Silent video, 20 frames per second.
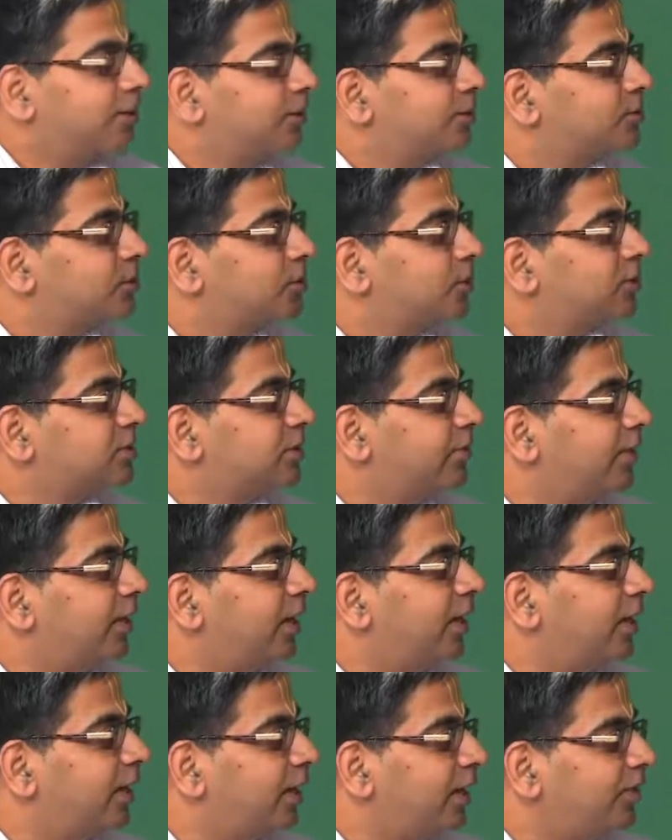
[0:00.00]
So,
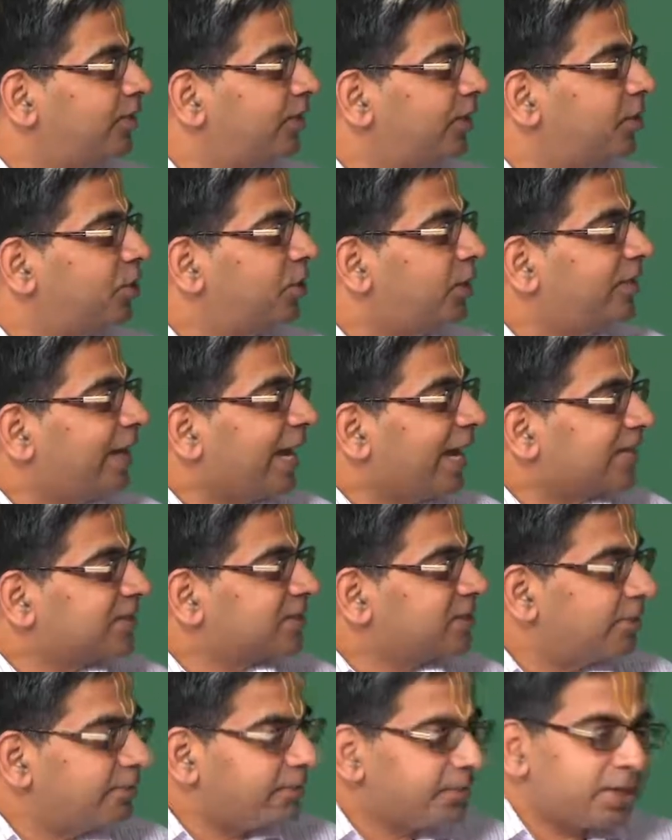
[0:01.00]
similarly, when you have
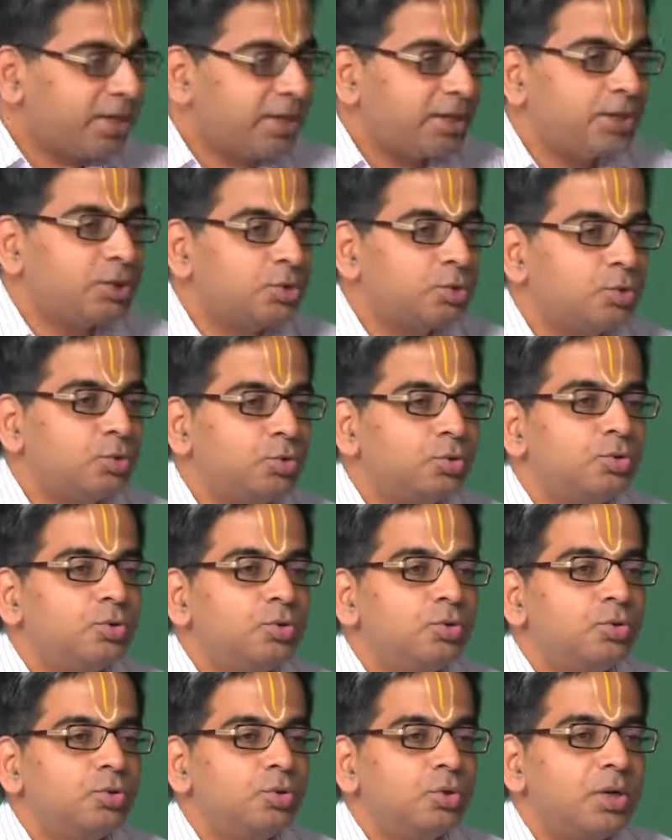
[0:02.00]
accepted to
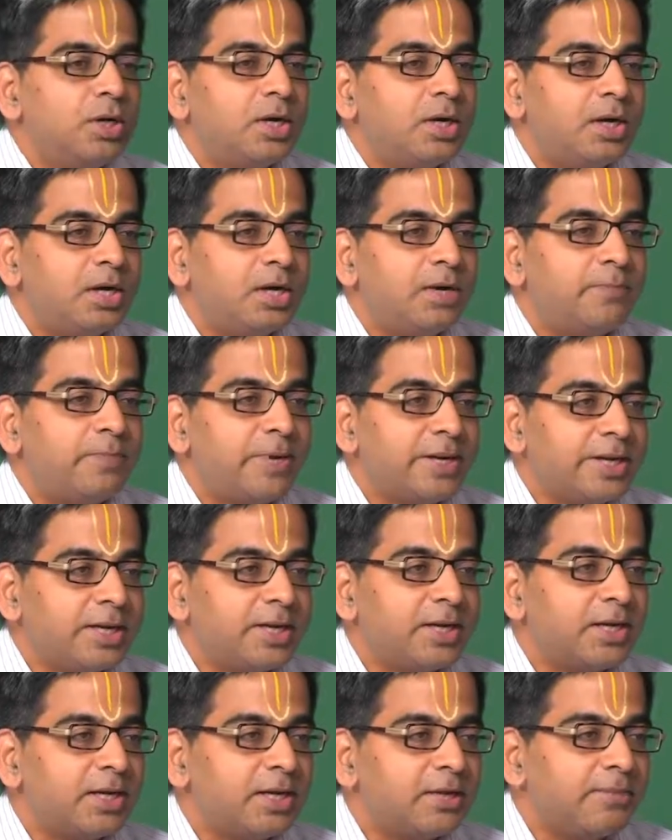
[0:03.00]
a
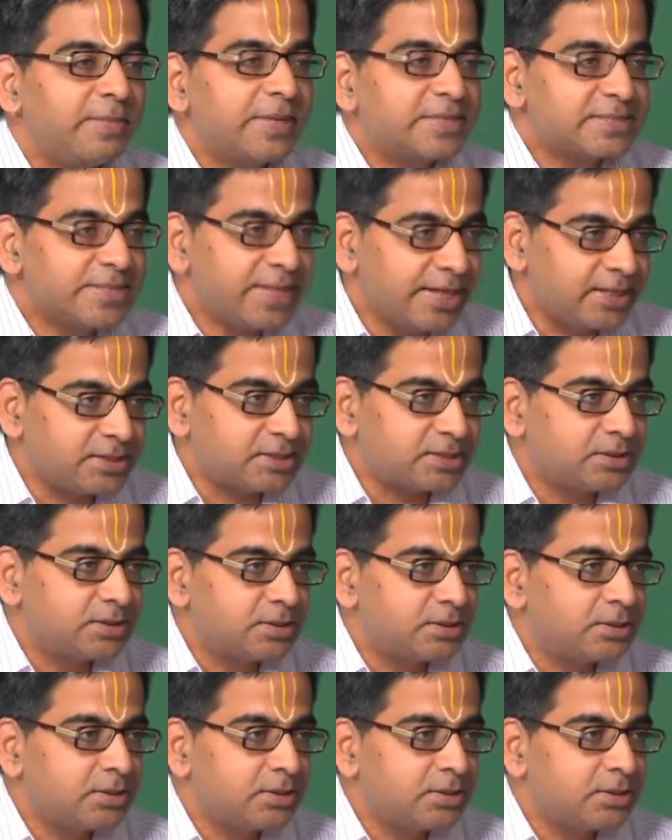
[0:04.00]
particular message,